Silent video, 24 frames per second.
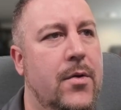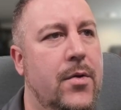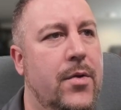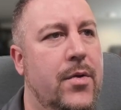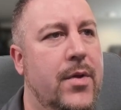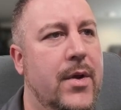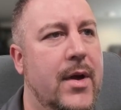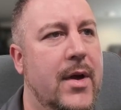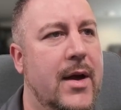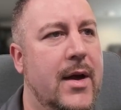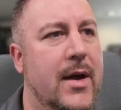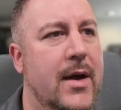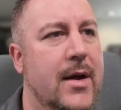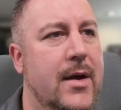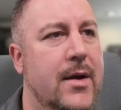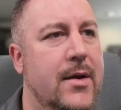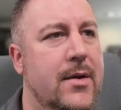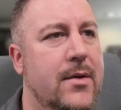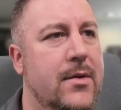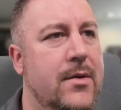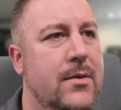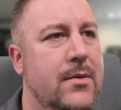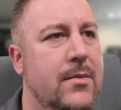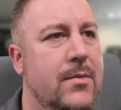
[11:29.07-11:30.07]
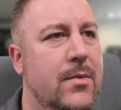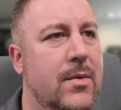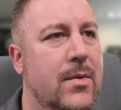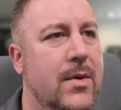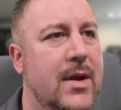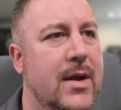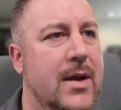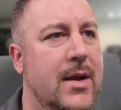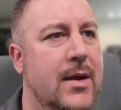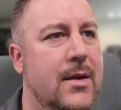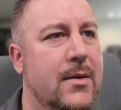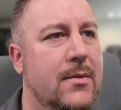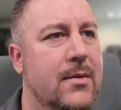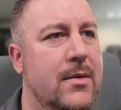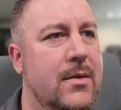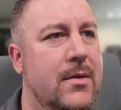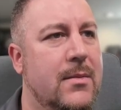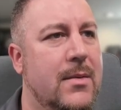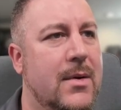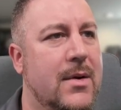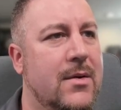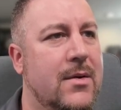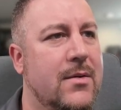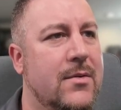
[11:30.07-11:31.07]
Then where
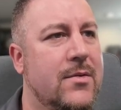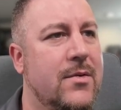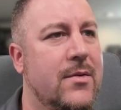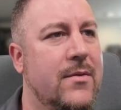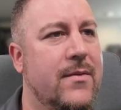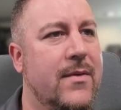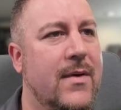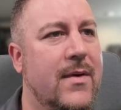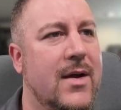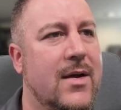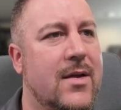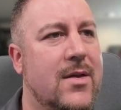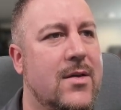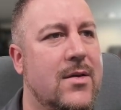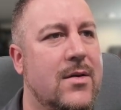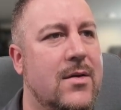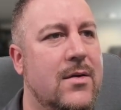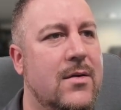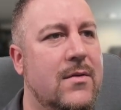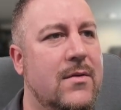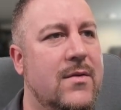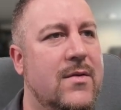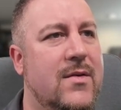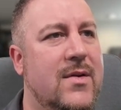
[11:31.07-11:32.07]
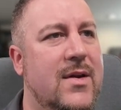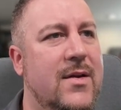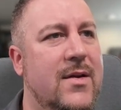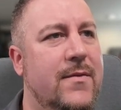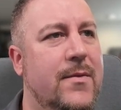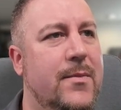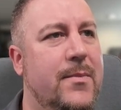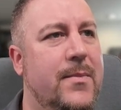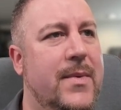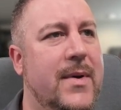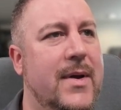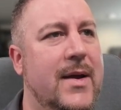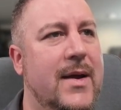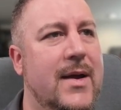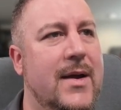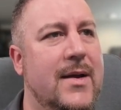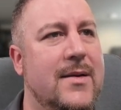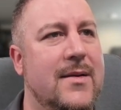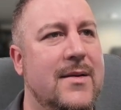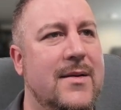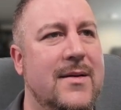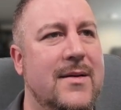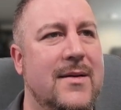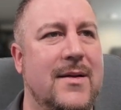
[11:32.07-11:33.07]
am I going too fast?
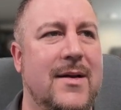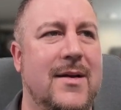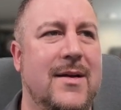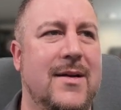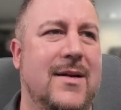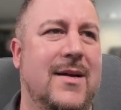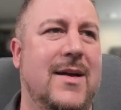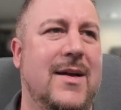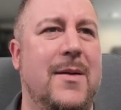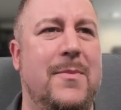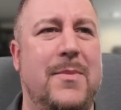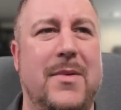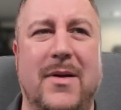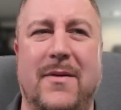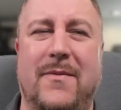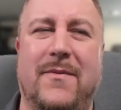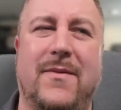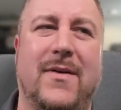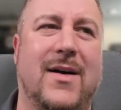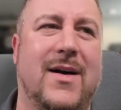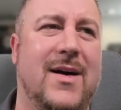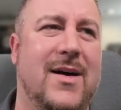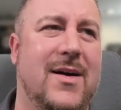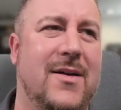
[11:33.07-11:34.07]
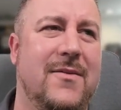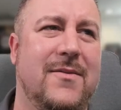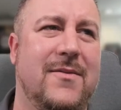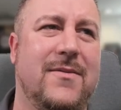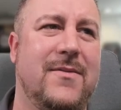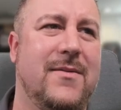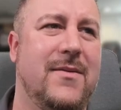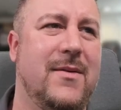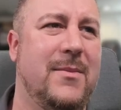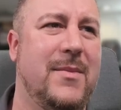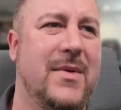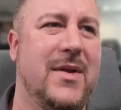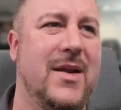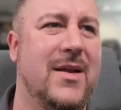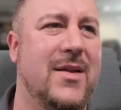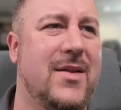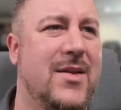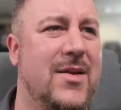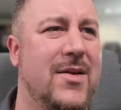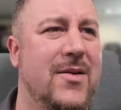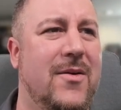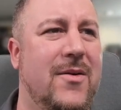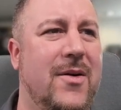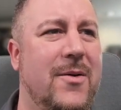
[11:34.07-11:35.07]
Sheathapede, AP5. I mean,
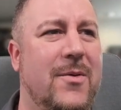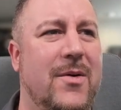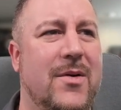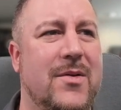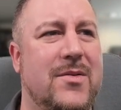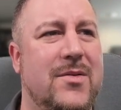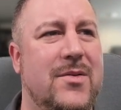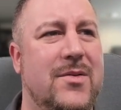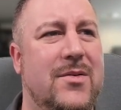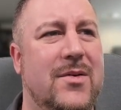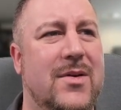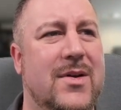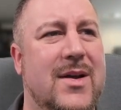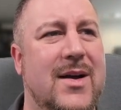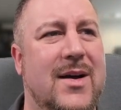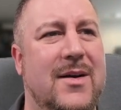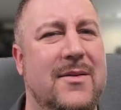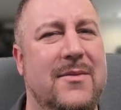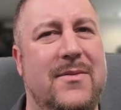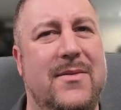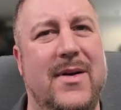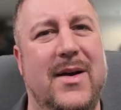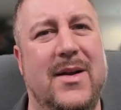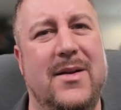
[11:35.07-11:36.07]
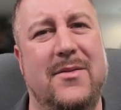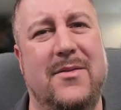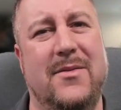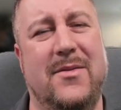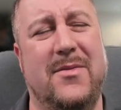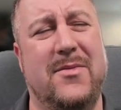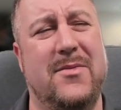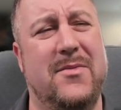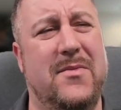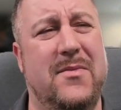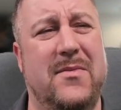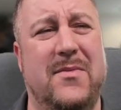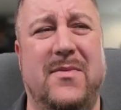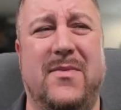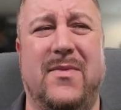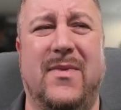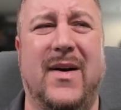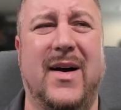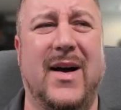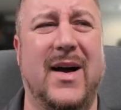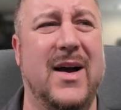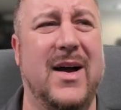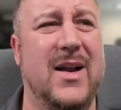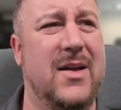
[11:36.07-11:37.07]
that's the only one to look at. Fenn's
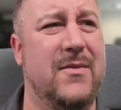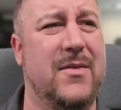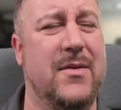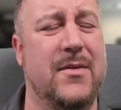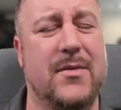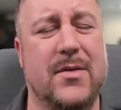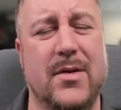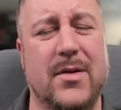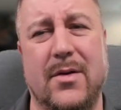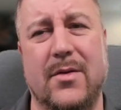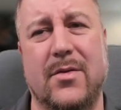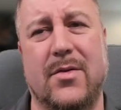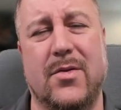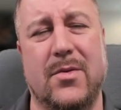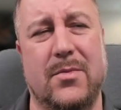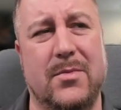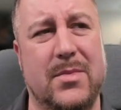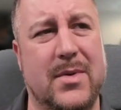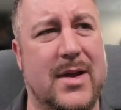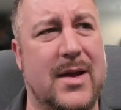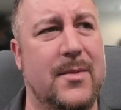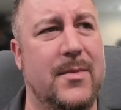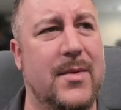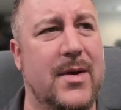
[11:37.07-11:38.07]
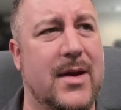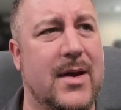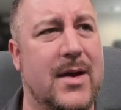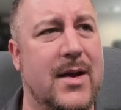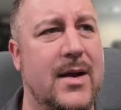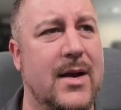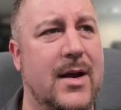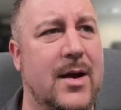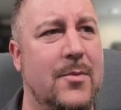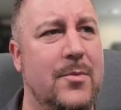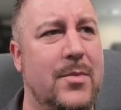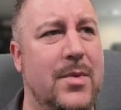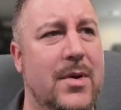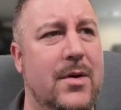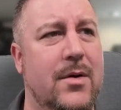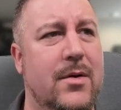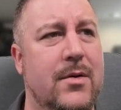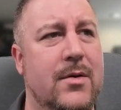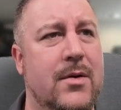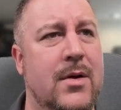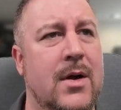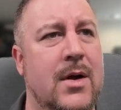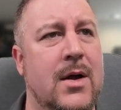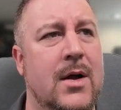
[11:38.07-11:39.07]
fine if you've got some gimmick in that
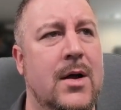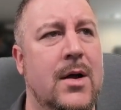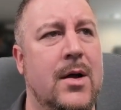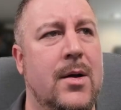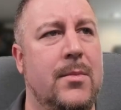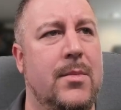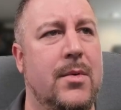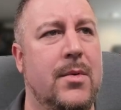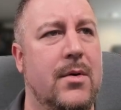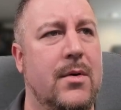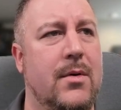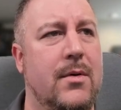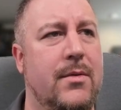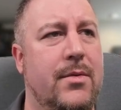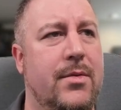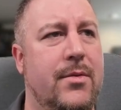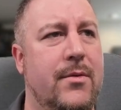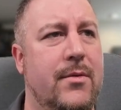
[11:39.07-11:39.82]
build, but